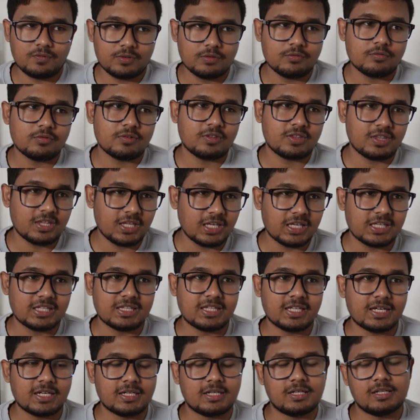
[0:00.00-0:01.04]
you think
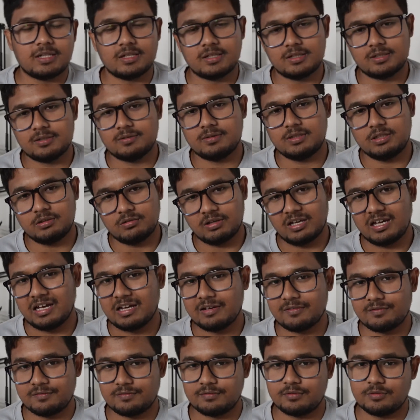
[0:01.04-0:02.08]
that you
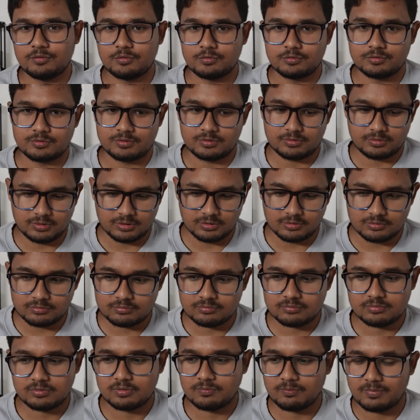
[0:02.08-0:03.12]
have those
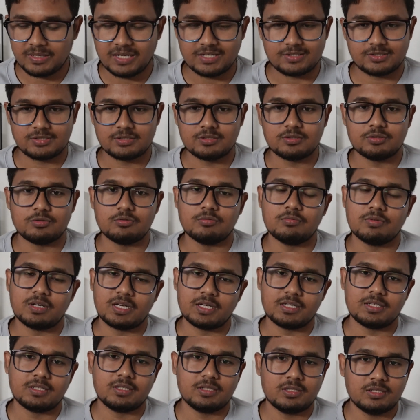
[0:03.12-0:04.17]
passion to
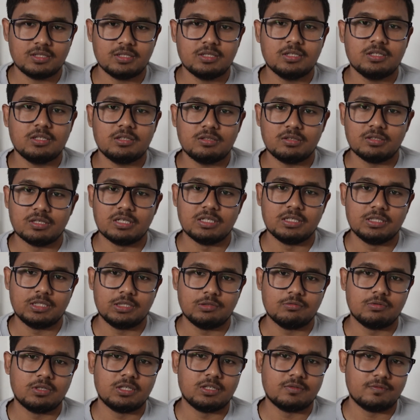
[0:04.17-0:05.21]
write,
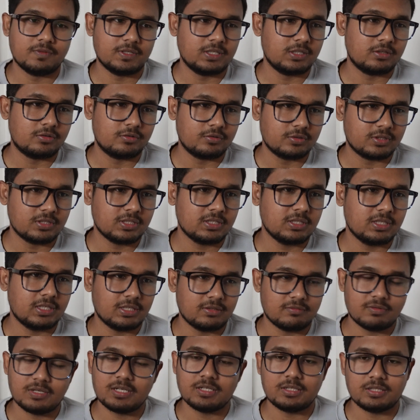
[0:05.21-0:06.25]
you are very good
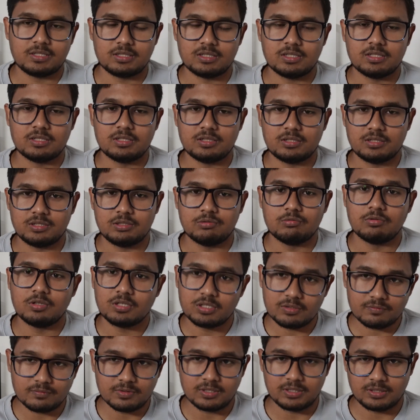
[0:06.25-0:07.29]
at writing and you
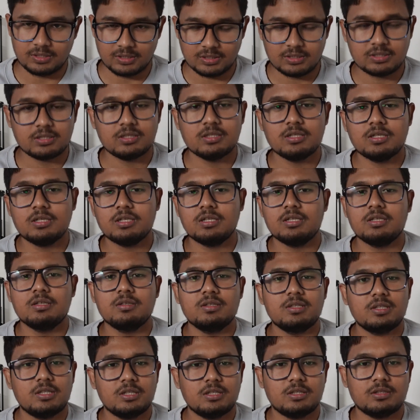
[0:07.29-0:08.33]
love writing,
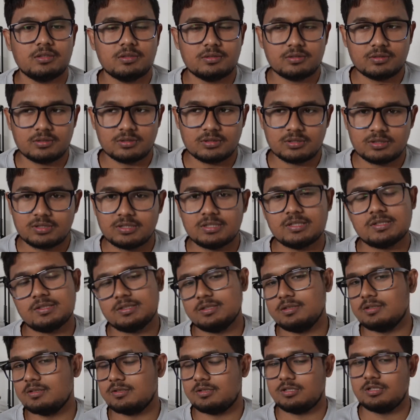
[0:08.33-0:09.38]
then this
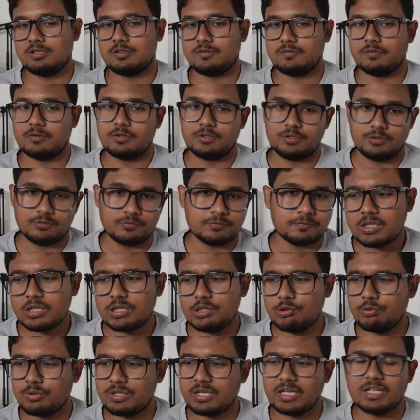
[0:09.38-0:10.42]
industry is for you.
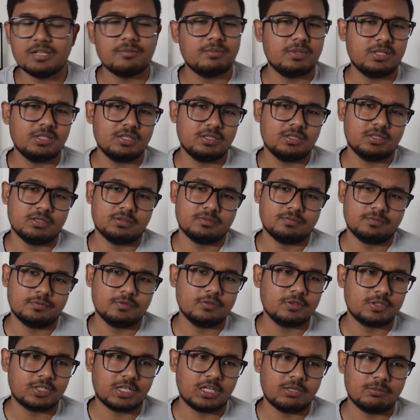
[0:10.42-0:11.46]
You can be a
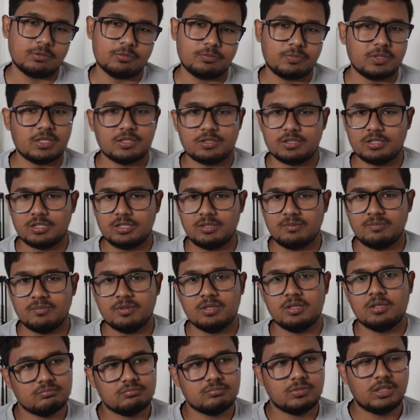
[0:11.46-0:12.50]
full-time or part-time
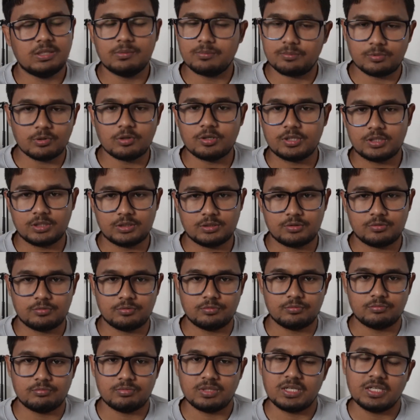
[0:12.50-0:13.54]
employee
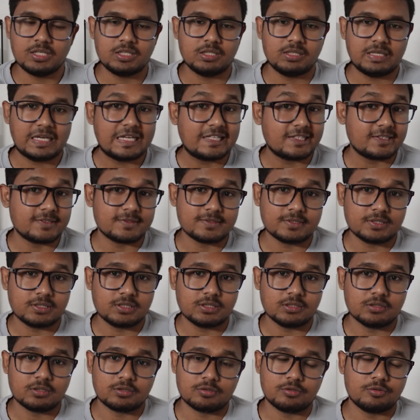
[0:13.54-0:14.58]
to any
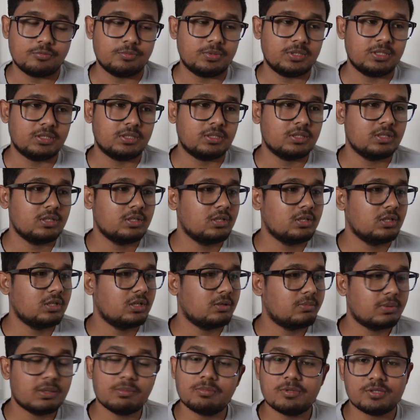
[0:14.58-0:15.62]
agency, or could be
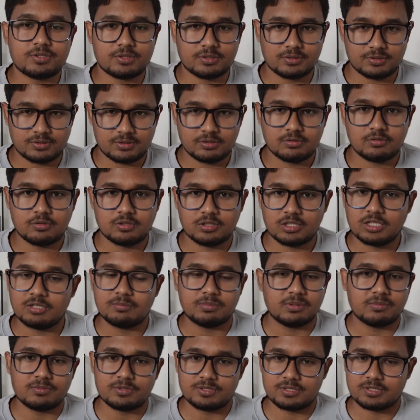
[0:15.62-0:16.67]
publishers. Online
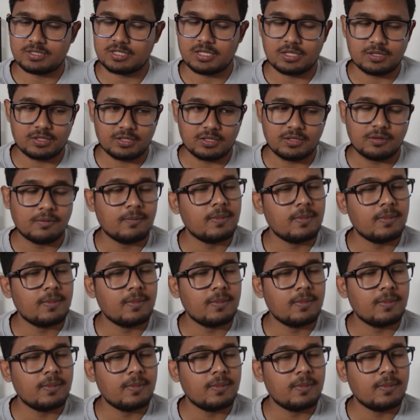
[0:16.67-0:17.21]
publishers are there,